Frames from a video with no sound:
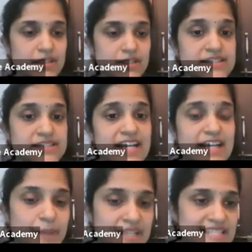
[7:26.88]
side
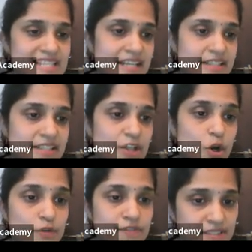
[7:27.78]
by side
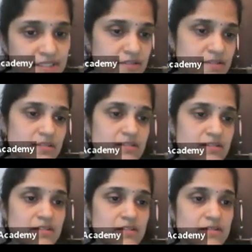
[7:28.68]
along with it,
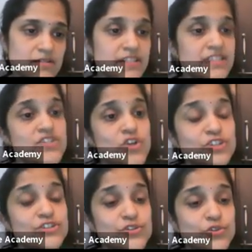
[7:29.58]
there is
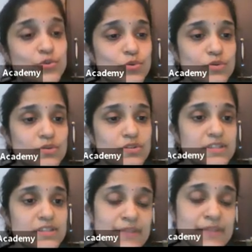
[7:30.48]
also
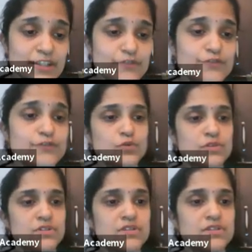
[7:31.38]
supply of food,
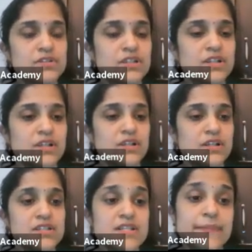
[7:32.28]

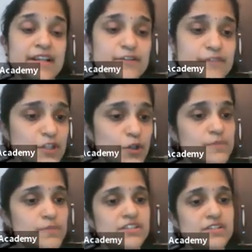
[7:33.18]
supply of
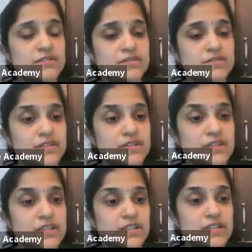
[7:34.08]
accommodation,
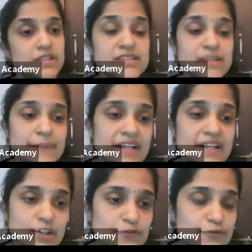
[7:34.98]
supply
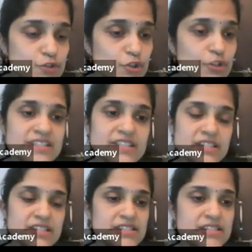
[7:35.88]
of
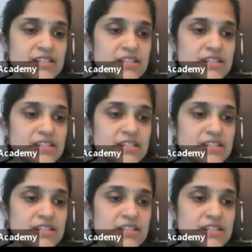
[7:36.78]
toiletries.